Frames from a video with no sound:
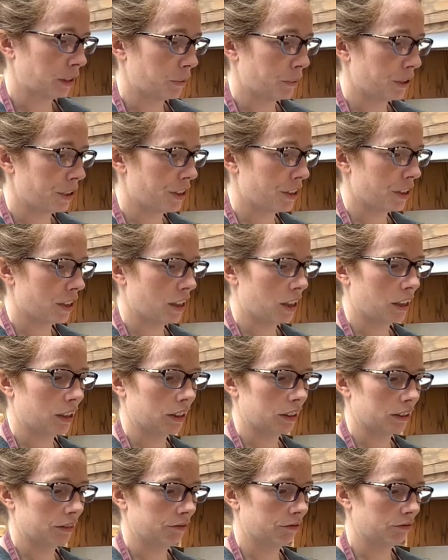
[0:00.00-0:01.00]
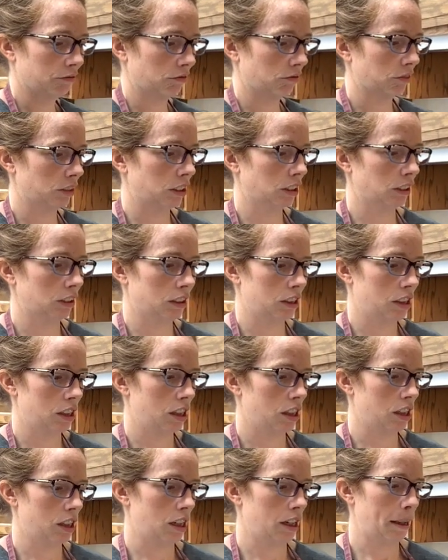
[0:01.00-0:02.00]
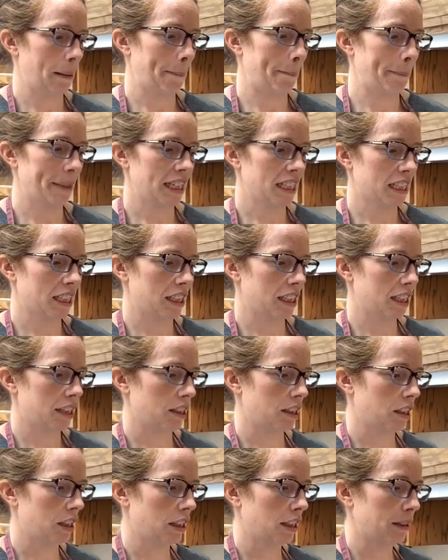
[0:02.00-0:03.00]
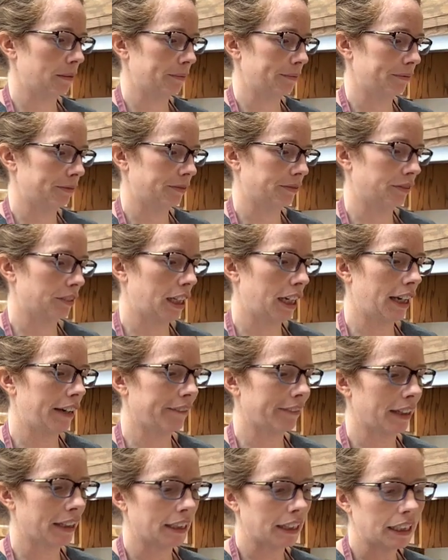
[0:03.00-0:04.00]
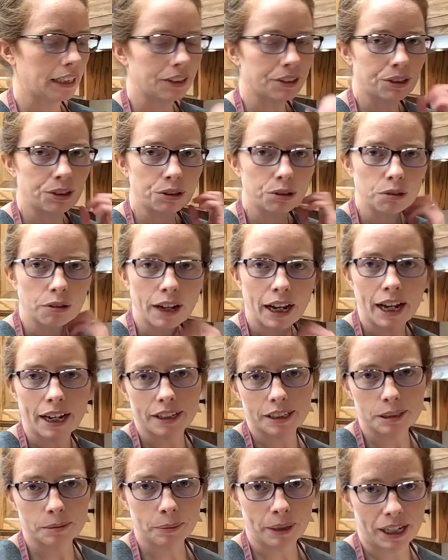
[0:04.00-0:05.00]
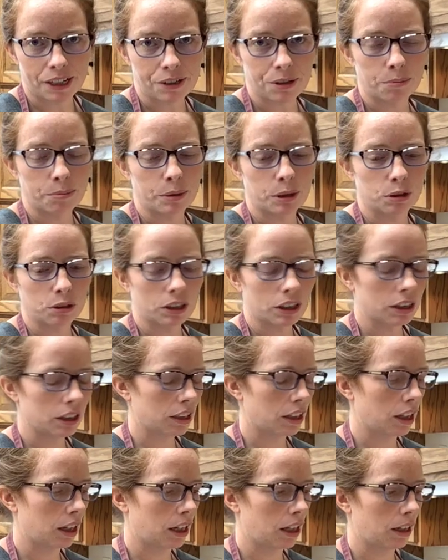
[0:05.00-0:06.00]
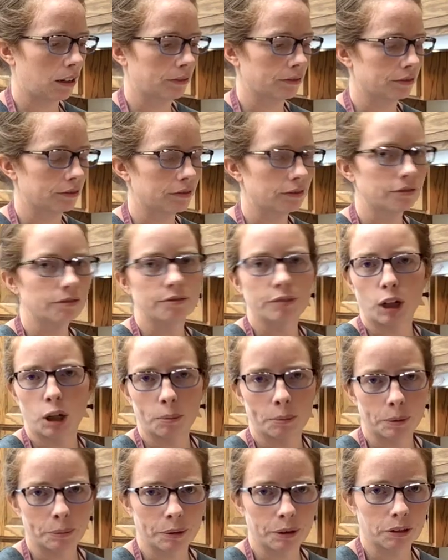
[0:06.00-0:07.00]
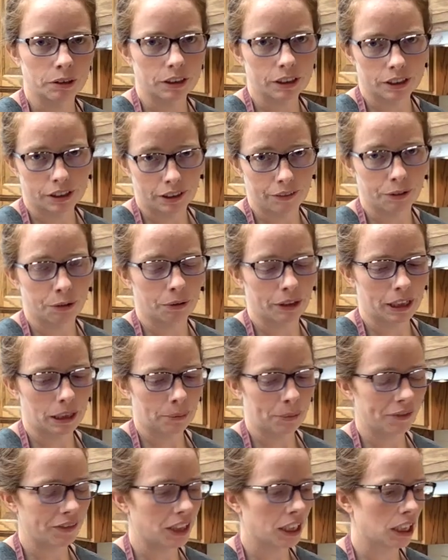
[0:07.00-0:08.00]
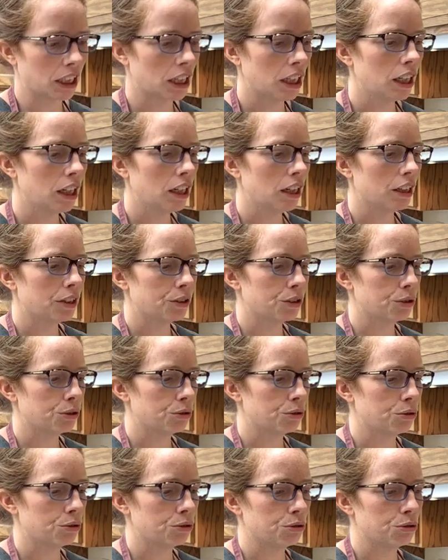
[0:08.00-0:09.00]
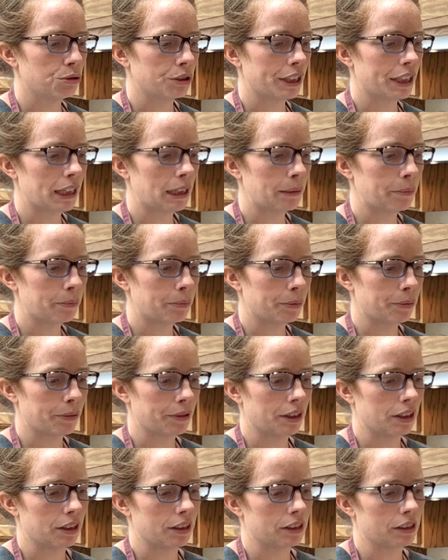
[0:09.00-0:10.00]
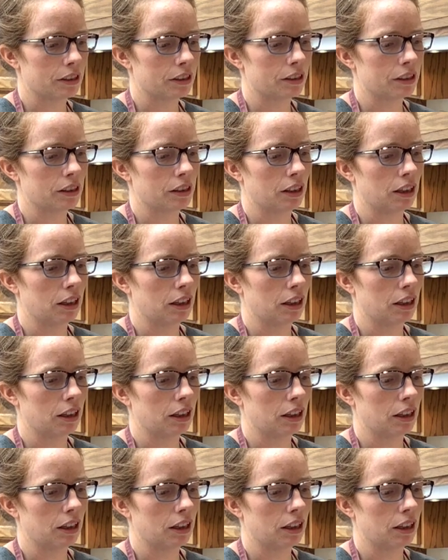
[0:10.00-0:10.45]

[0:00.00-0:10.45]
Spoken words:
We're just going to mix this all up. If I need to add a splash of milk, almond milk, if you want to keep it vegan, to keep this